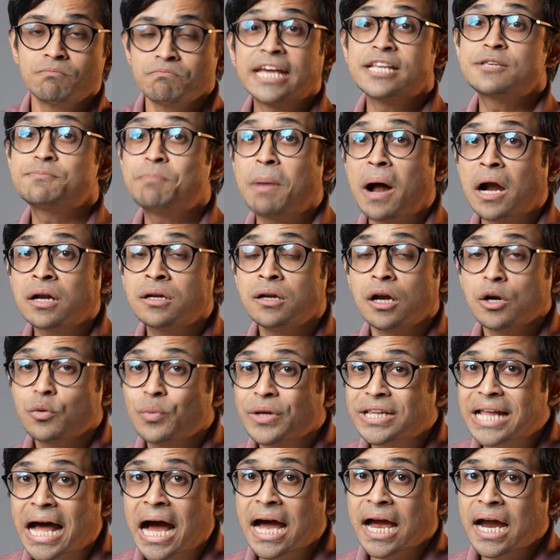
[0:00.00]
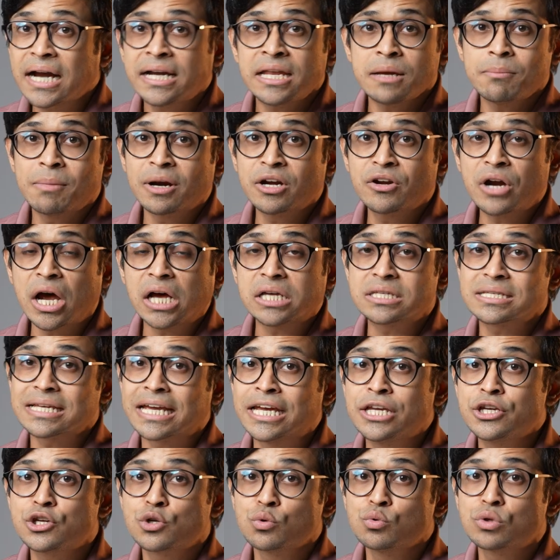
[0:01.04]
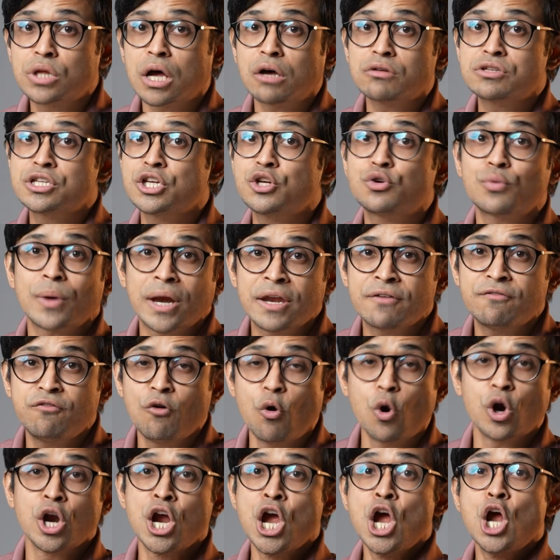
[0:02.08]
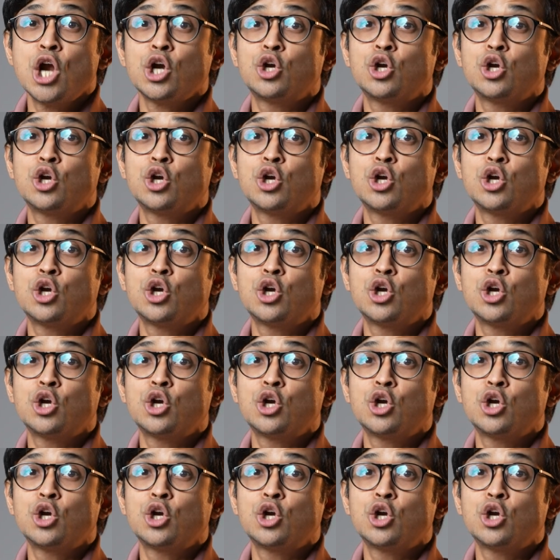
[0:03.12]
It's partnered with IIT Madras in 2024